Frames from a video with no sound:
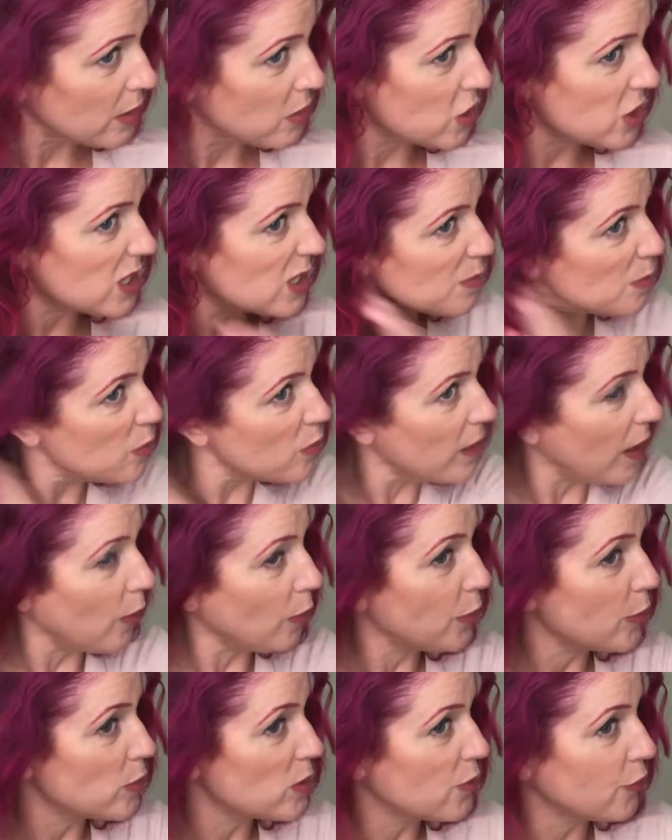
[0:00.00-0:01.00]
just smooth
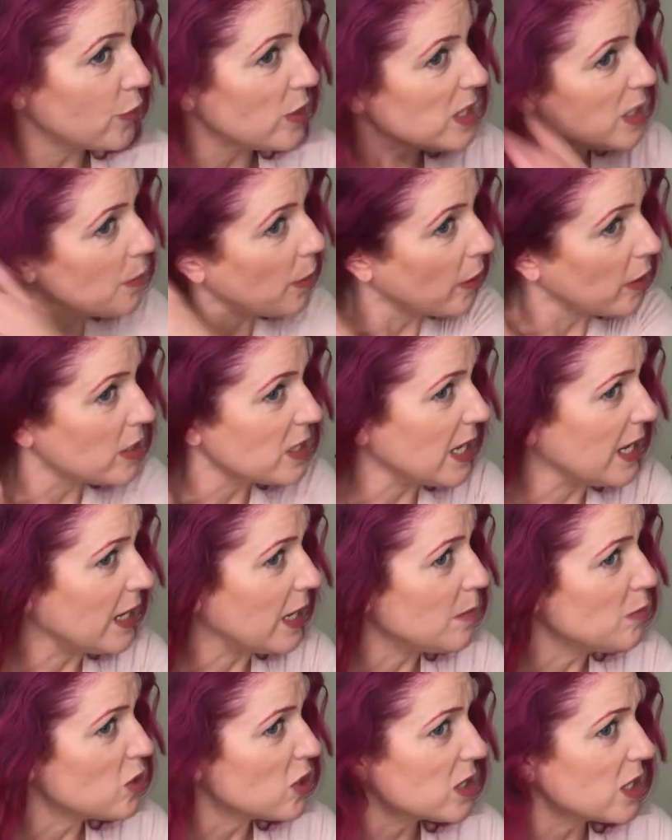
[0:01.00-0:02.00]
out those frizzy parts. And
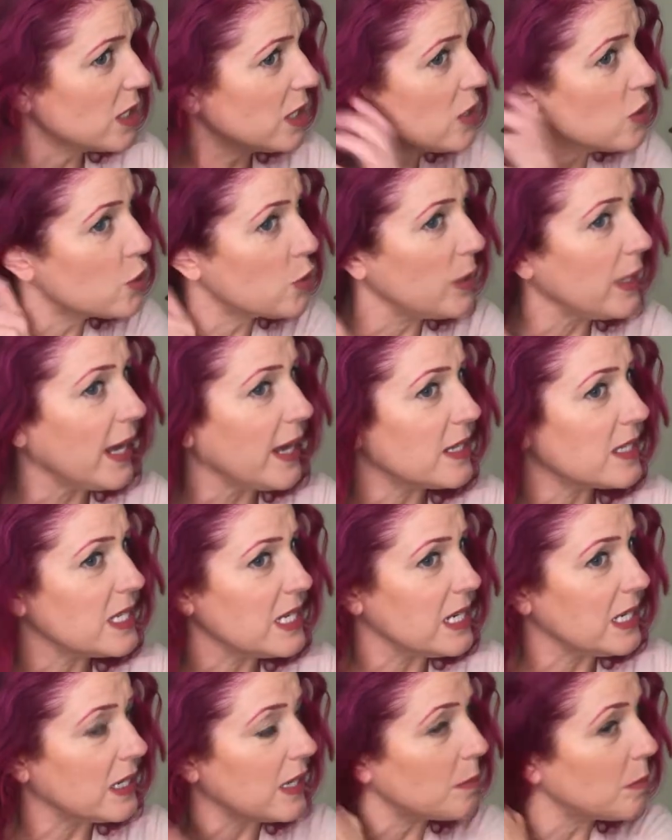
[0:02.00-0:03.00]
I'm just gonna do it as
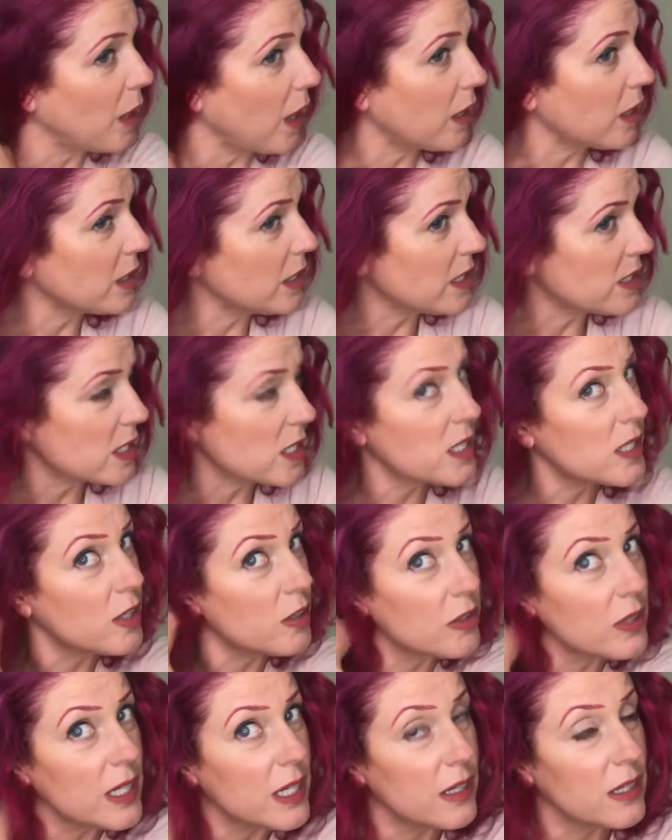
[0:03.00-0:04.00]
needed. I'm not
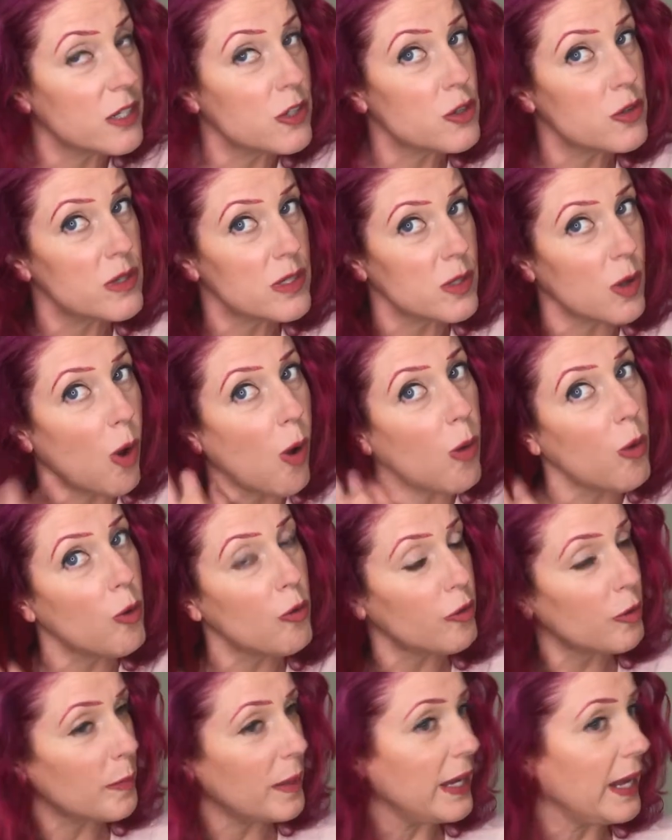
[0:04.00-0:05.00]
necessarily gonna do this all
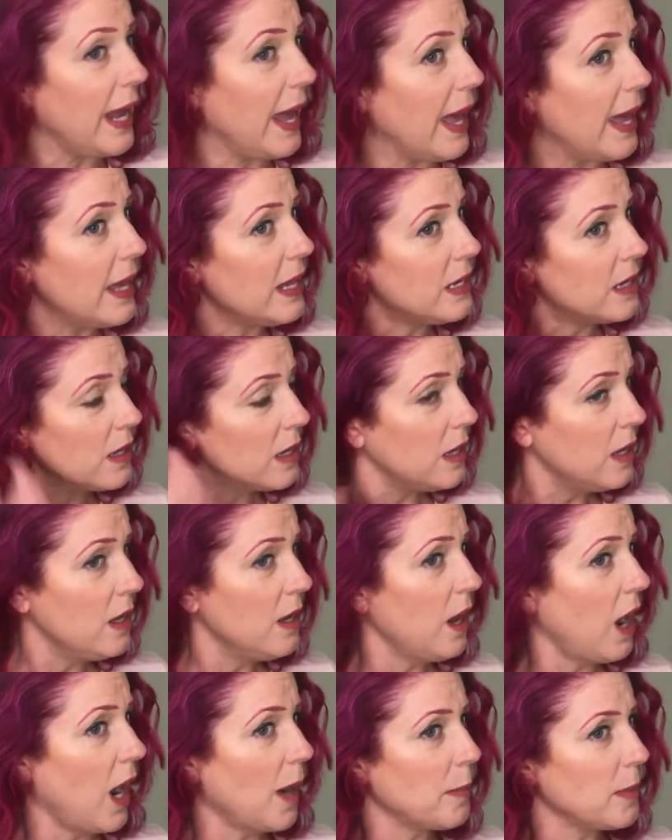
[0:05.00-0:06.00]
over my head.
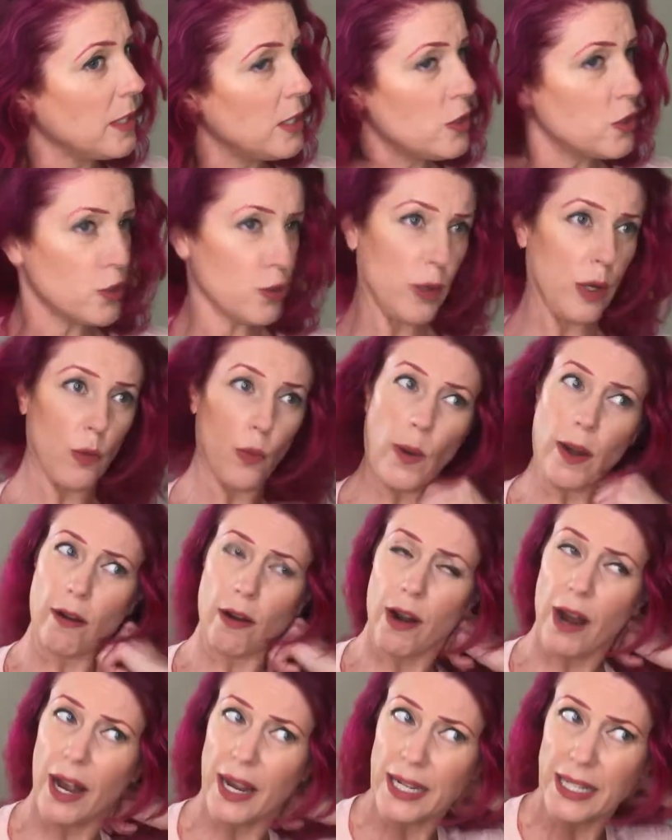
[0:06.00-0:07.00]
I'm gonna do it
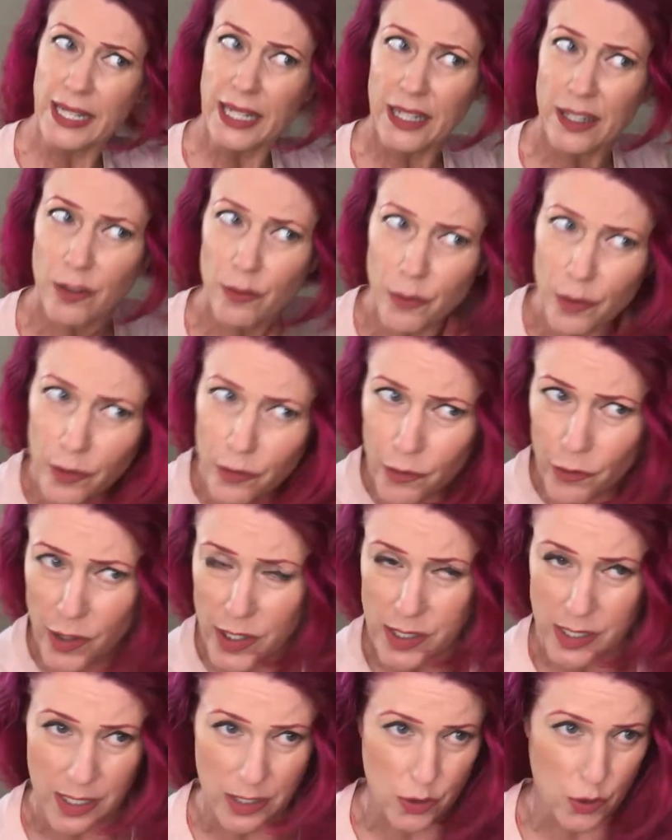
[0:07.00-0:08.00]
where I need it for
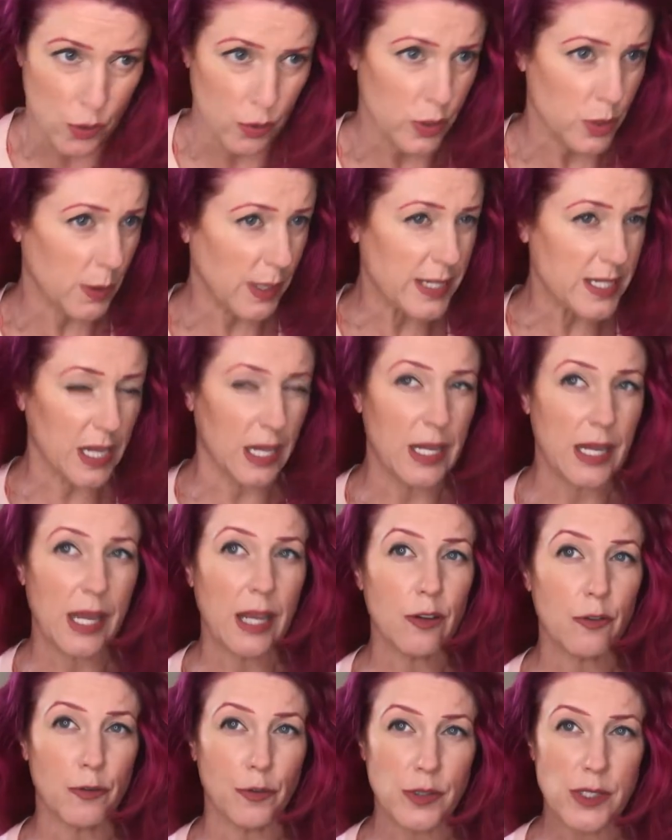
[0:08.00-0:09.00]
frizz control. So I tend to
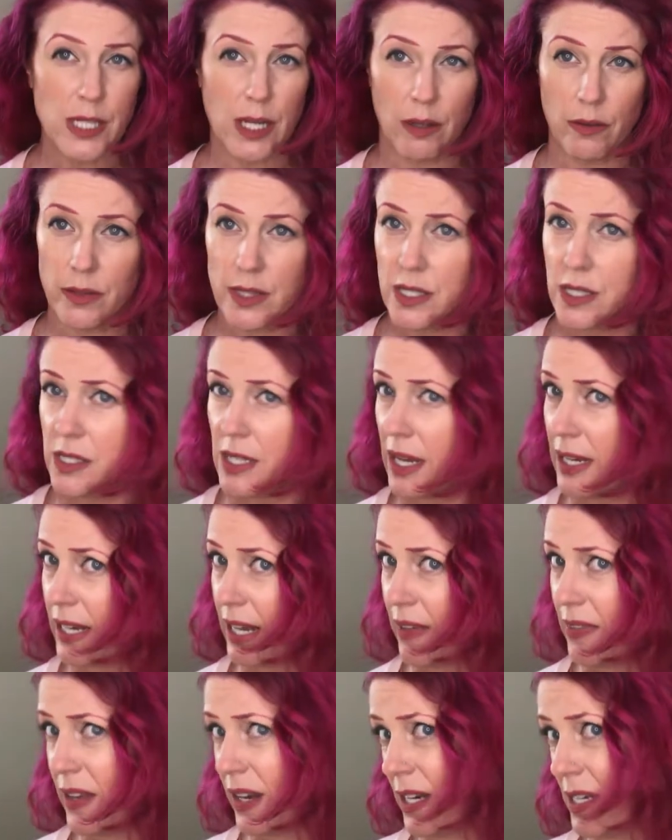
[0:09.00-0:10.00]
get frizzy on this side
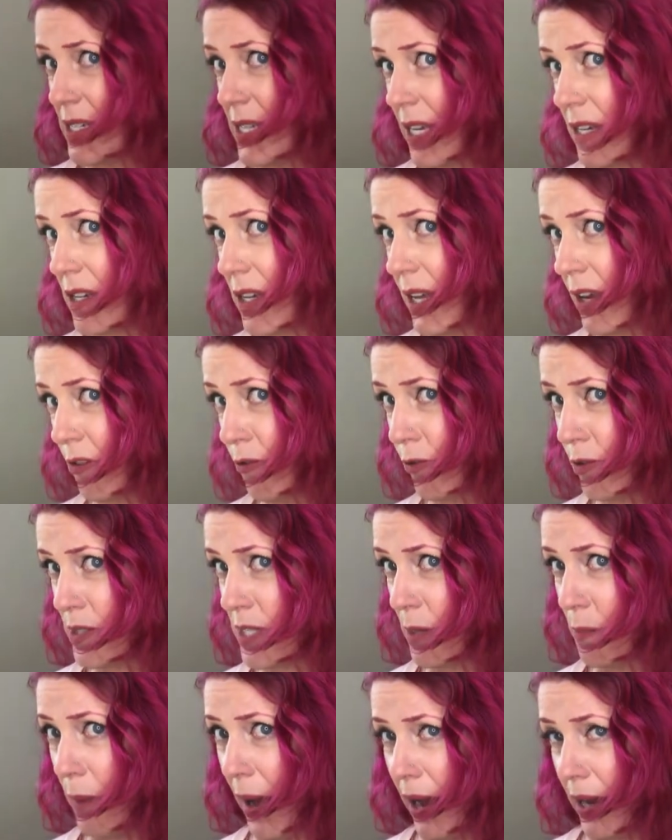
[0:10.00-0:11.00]
and then I tend to get
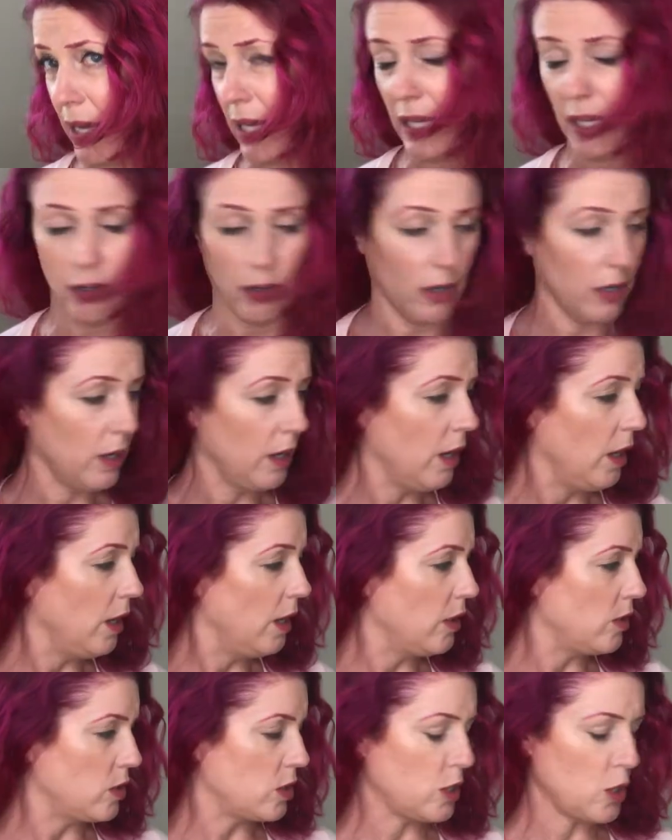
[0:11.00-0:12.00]
frizzy back here.
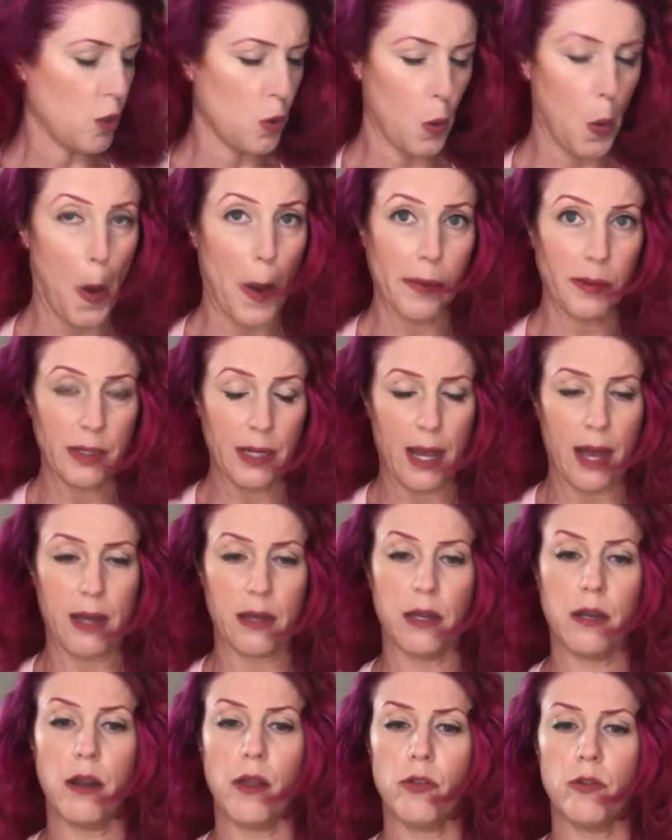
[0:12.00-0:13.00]
So I'm gonna
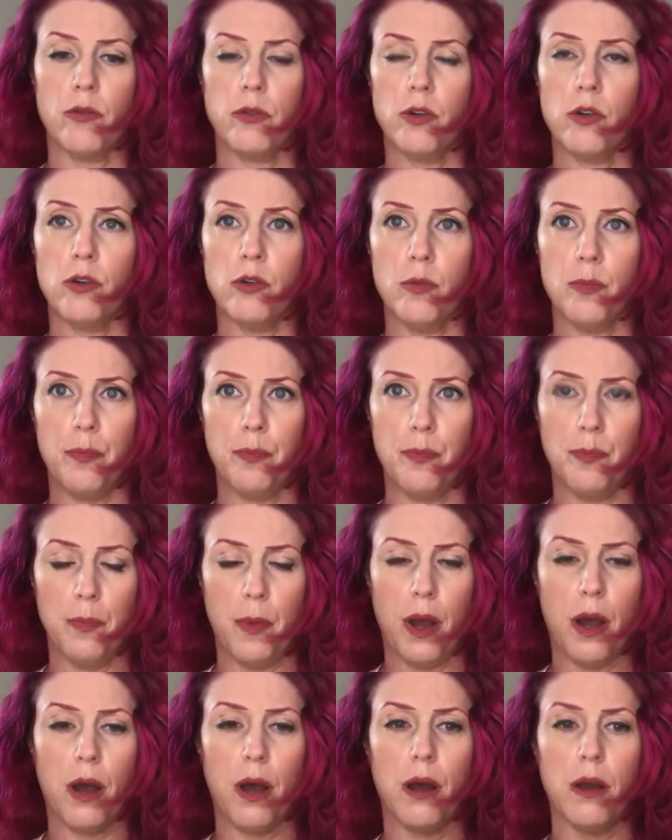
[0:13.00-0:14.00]
add another
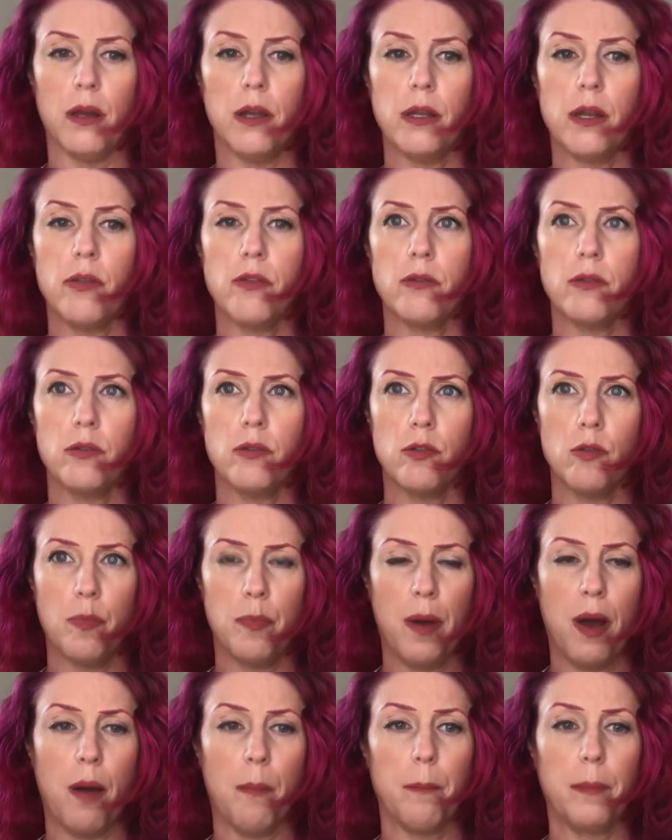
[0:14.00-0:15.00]
little
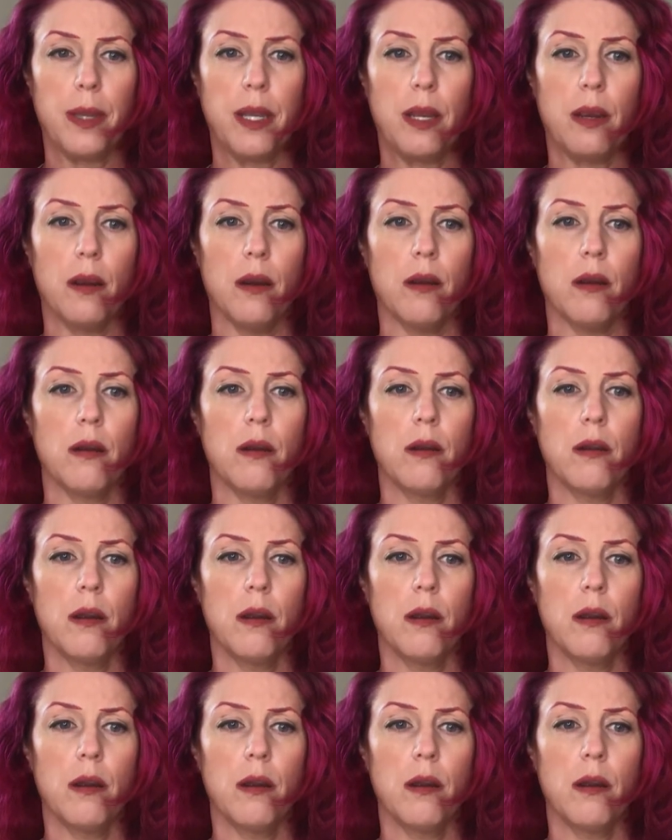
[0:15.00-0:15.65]
pump here,